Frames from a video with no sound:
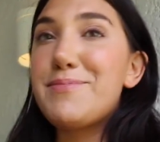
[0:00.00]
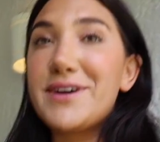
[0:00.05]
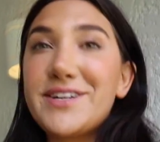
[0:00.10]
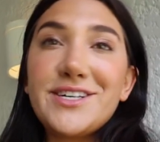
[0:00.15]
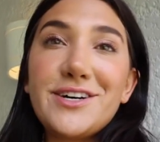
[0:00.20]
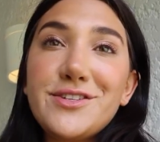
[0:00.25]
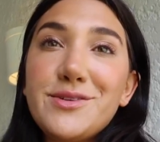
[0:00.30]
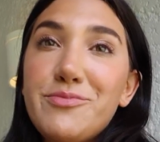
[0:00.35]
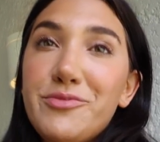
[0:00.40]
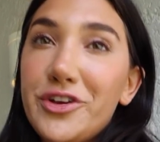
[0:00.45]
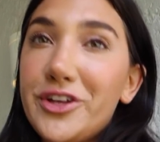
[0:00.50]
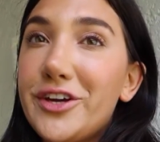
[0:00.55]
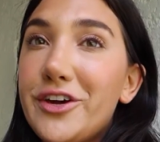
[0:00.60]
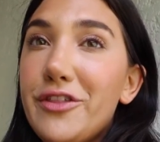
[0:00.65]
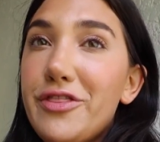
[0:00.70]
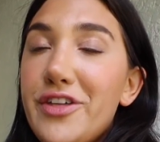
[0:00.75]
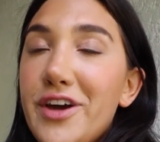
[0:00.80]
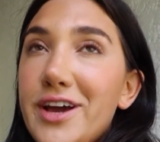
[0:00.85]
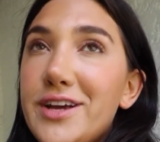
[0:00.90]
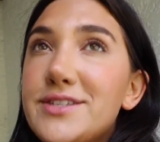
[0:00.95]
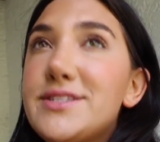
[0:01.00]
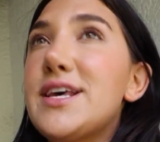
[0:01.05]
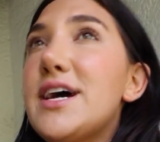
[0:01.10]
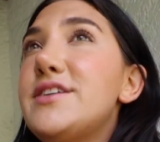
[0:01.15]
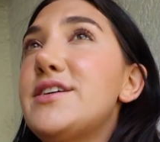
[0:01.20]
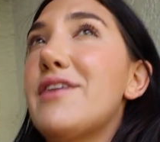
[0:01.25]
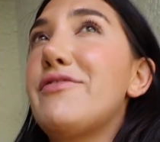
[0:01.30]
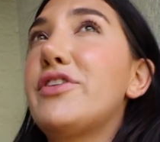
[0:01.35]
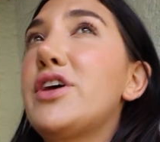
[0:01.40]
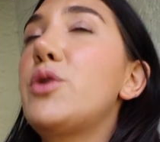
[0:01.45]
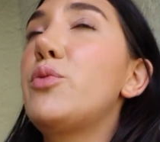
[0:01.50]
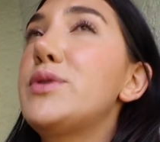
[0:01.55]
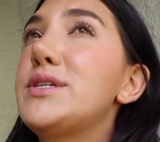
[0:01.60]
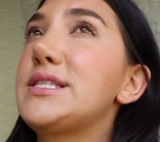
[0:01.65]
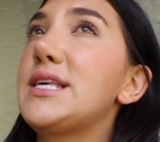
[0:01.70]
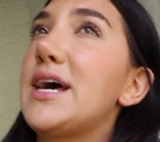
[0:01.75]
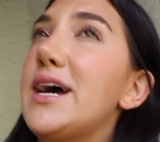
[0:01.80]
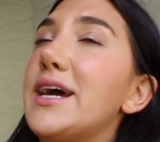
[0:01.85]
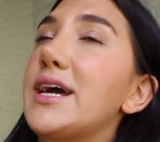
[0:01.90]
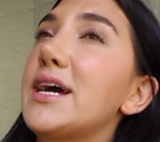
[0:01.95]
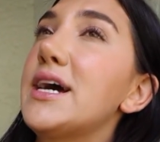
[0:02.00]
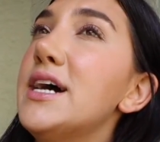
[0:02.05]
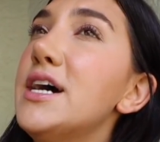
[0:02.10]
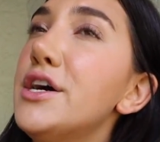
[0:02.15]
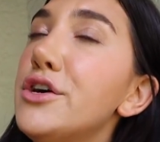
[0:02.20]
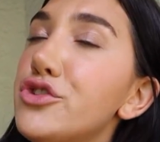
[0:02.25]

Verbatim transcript: I picked out some really good things. I definitely was like